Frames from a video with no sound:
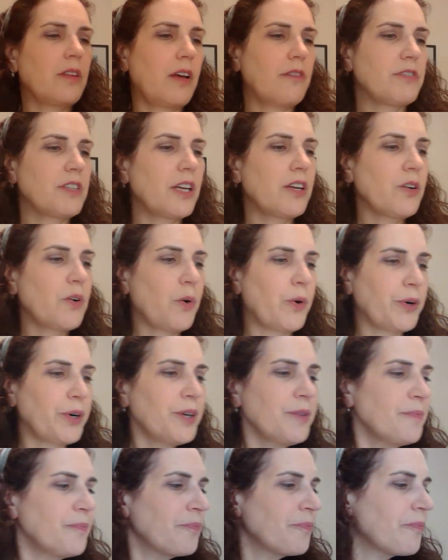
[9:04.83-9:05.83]
left-hand
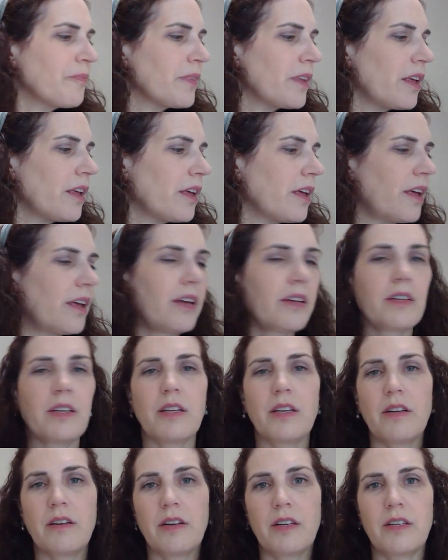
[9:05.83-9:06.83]
corner. And
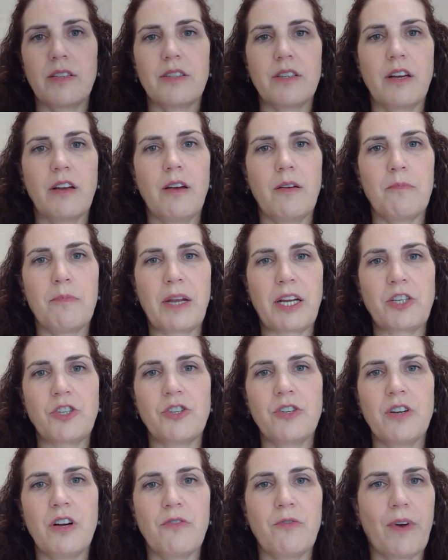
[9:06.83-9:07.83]
here is a
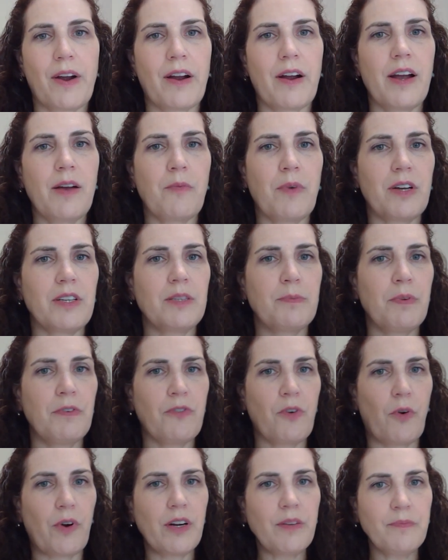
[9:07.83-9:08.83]
picture of where I was
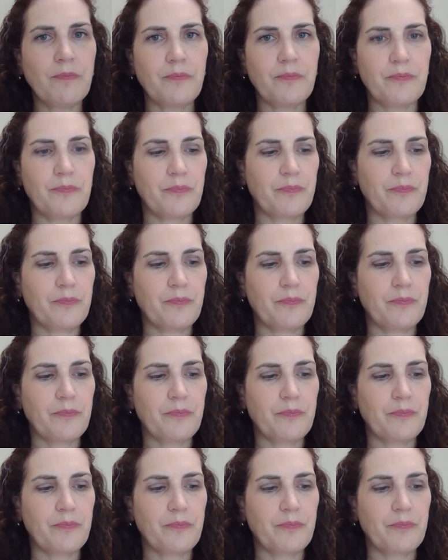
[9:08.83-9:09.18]
before.